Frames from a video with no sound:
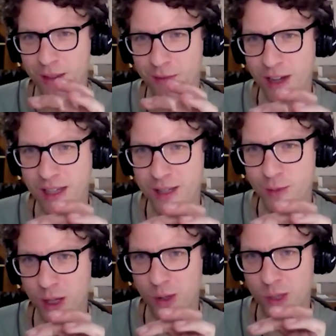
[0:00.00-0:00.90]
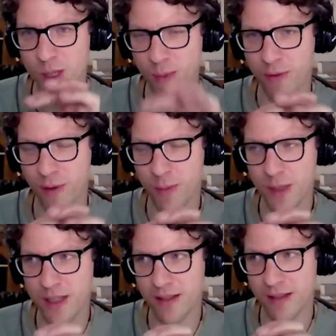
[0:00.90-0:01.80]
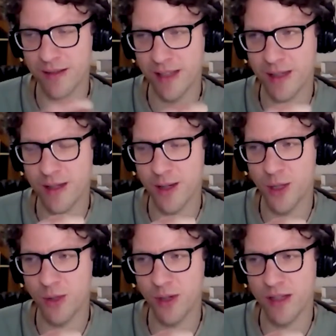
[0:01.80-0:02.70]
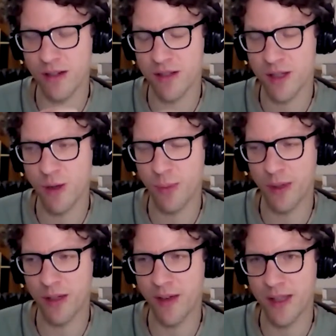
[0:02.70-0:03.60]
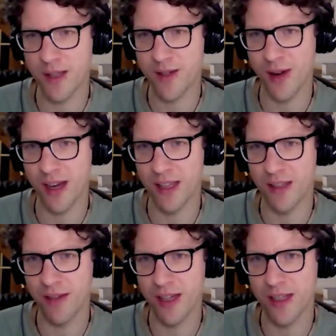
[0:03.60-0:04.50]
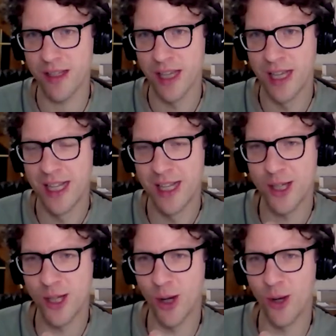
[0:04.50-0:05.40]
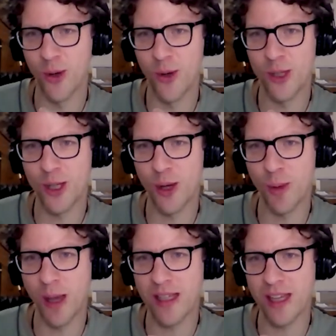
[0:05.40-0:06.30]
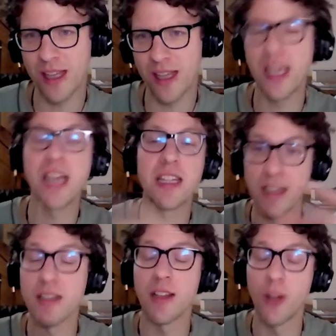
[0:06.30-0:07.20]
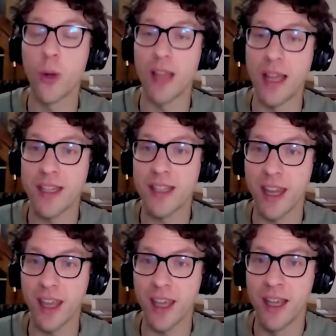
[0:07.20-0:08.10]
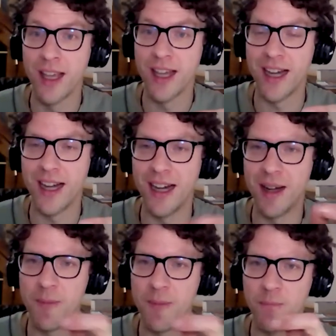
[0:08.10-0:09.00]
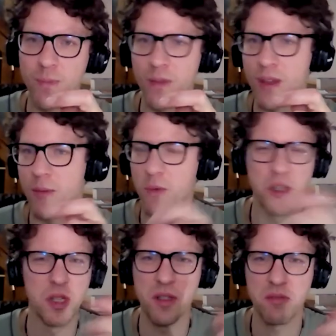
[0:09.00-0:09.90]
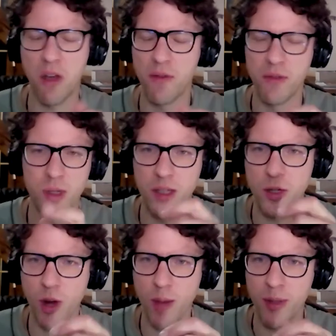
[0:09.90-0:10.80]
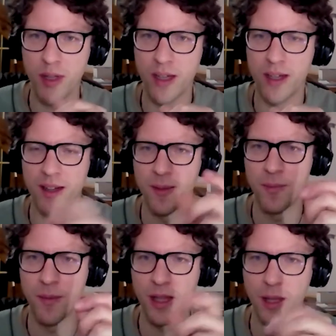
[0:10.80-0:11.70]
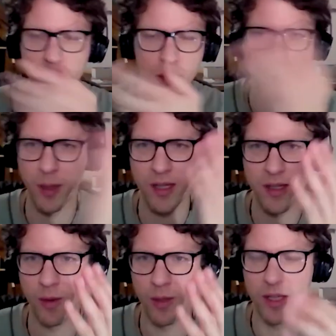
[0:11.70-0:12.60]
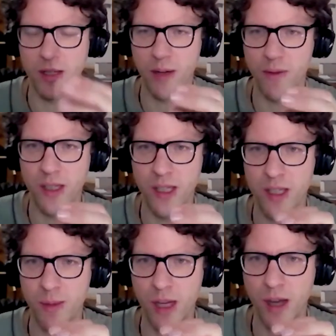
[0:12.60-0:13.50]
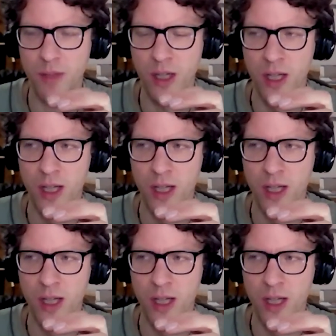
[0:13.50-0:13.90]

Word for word: devices we use to perform these laser surgeries are super advanced tracking devices. So basically, yes, there's a local anesthetic, which is often just a drop, a liquid drop, because only the surface needs to be numbed.